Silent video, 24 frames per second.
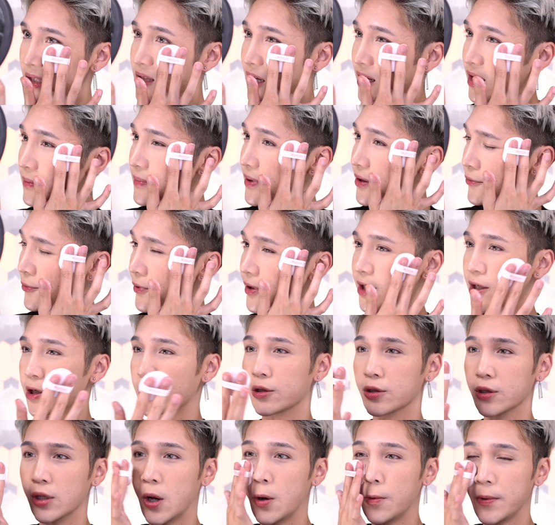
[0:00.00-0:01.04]
It's not going to be a really
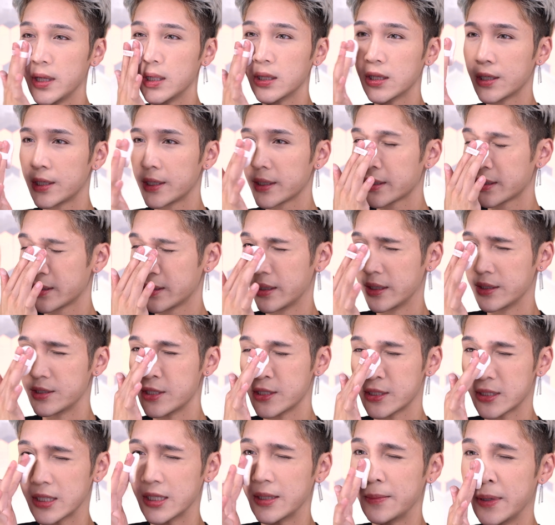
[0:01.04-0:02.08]
glowy look, it's
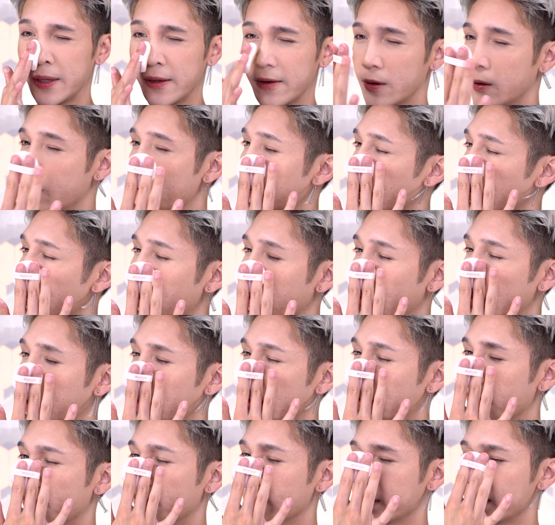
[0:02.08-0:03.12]
just going to be
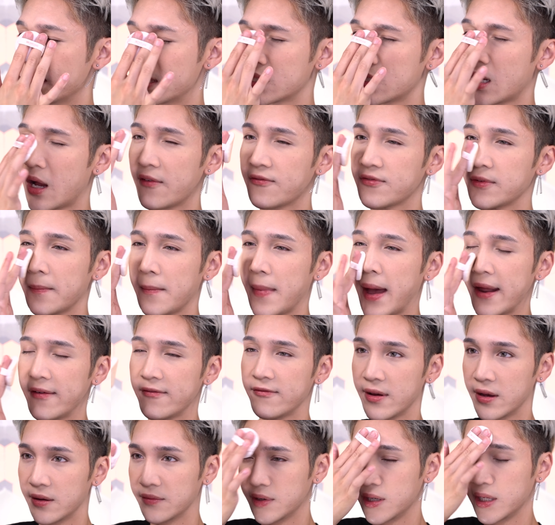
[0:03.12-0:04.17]
a really soft, matte,
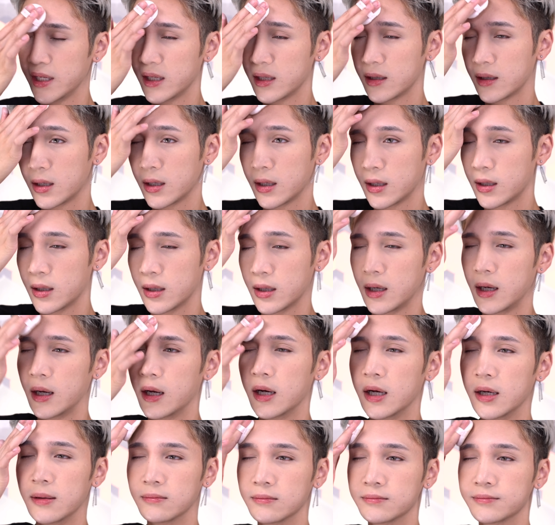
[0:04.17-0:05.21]
velvety
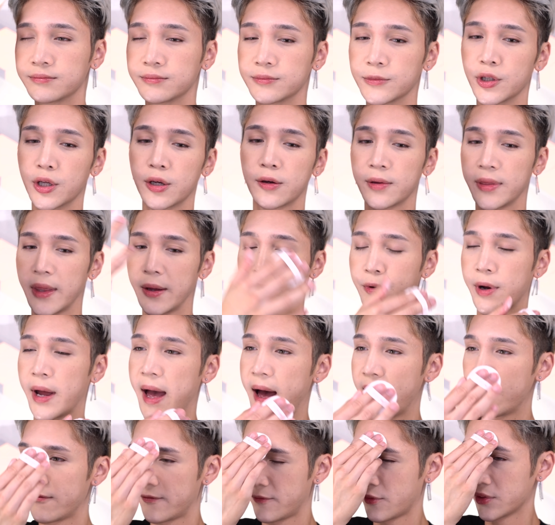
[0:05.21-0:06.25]
um, look that we
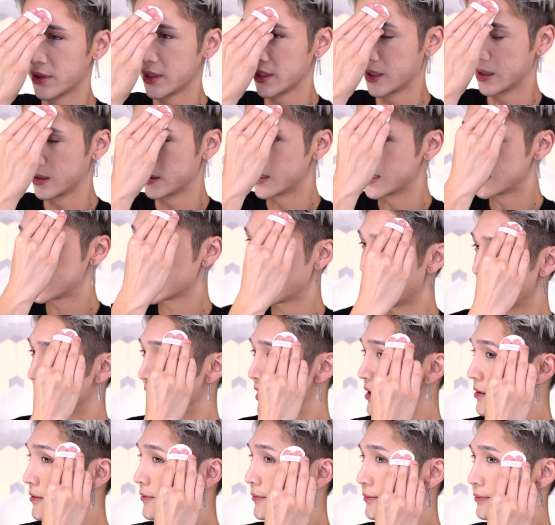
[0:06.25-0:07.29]
have for the, the
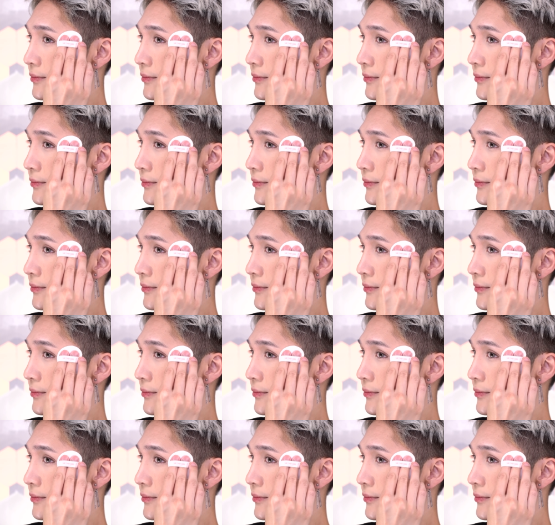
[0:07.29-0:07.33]
skin.